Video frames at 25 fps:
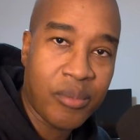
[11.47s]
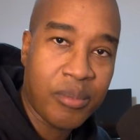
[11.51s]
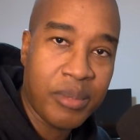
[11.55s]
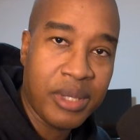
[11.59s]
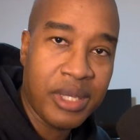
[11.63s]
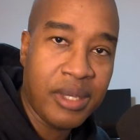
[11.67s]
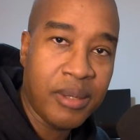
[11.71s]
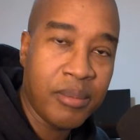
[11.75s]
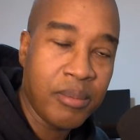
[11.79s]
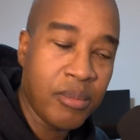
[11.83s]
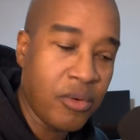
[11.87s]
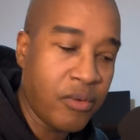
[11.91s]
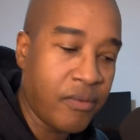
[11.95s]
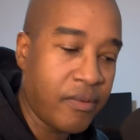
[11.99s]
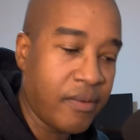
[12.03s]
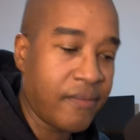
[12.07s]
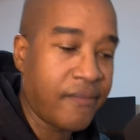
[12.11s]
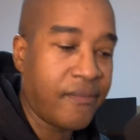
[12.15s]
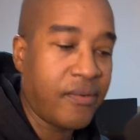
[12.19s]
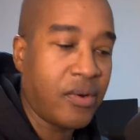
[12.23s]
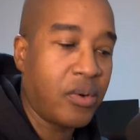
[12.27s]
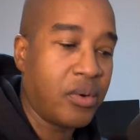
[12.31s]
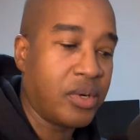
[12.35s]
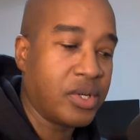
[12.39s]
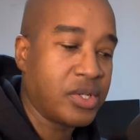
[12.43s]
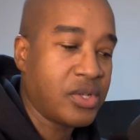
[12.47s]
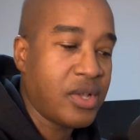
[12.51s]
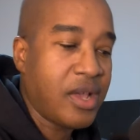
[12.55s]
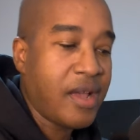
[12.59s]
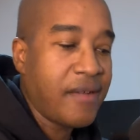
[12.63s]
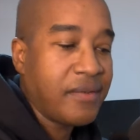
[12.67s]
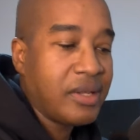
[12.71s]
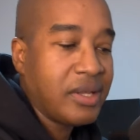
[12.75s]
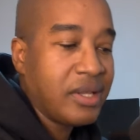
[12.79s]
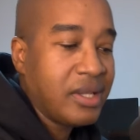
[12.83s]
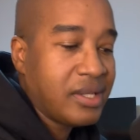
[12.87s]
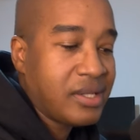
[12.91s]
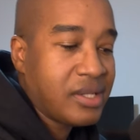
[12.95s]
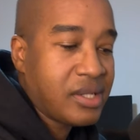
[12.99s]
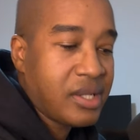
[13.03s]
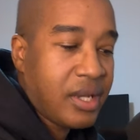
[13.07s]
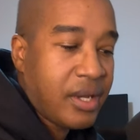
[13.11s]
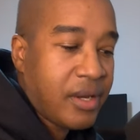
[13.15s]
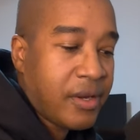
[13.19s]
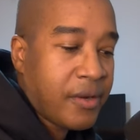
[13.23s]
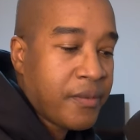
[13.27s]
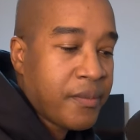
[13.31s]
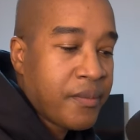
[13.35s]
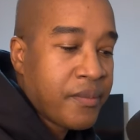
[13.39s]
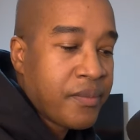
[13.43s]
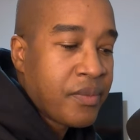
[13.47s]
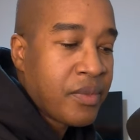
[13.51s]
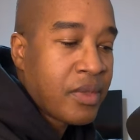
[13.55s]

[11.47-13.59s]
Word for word: me moving forward? So I have a list here